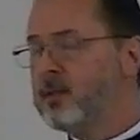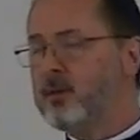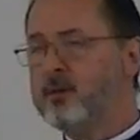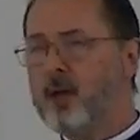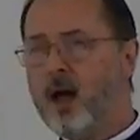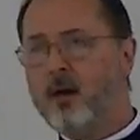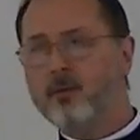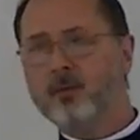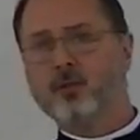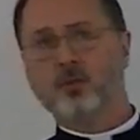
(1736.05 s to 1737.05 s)
So now
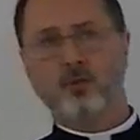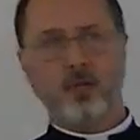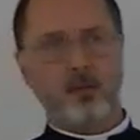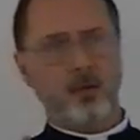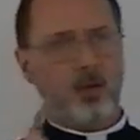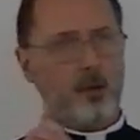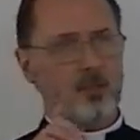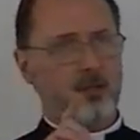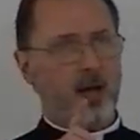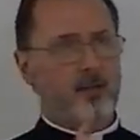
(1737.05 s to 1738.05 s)
the tree
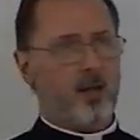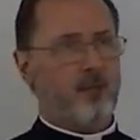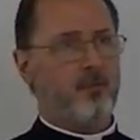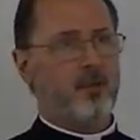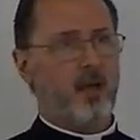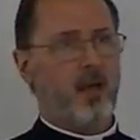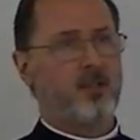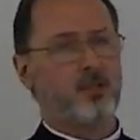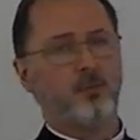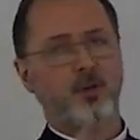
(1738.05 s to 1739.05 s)
becomes an
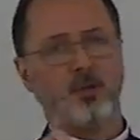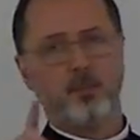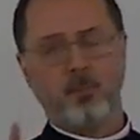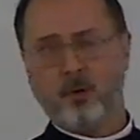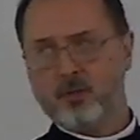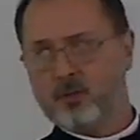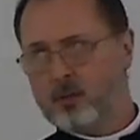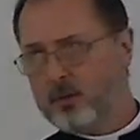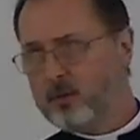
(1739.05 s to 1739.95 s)
identification with his personal